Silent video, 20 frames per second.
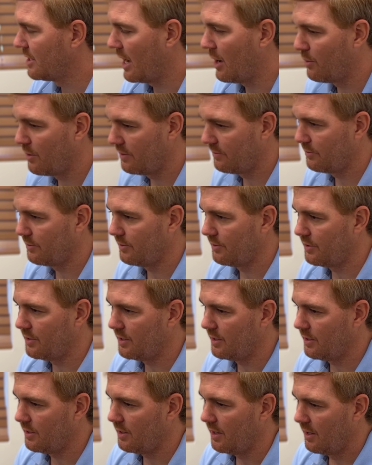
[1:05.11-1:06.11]
However,
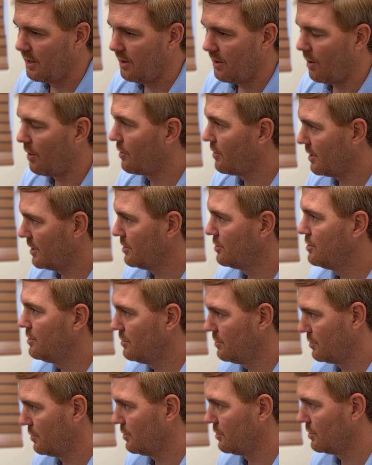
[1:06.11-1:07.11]
the heart
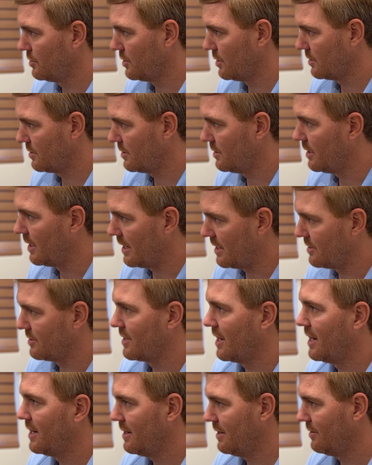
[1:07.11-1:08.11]
issues or just the
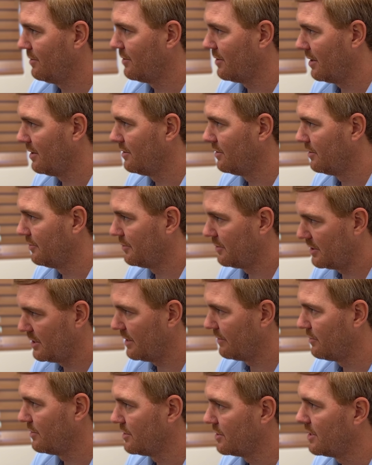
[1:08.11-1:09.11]
anxiety and
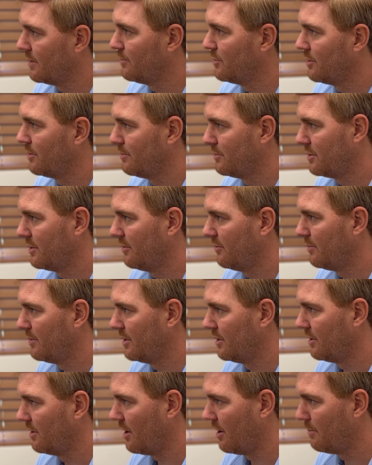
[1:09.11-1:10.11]
different symptoms have
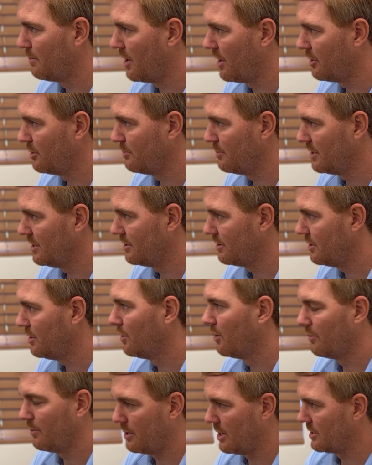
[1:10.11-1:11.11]
been bothering me,
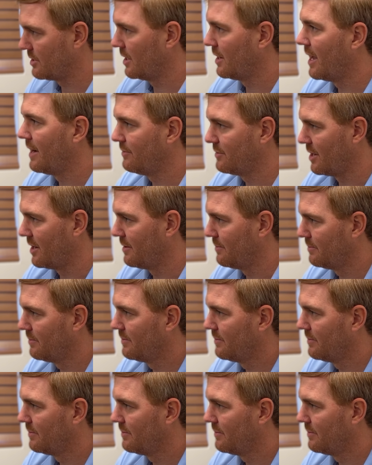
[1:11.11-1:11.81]
as a lifetime.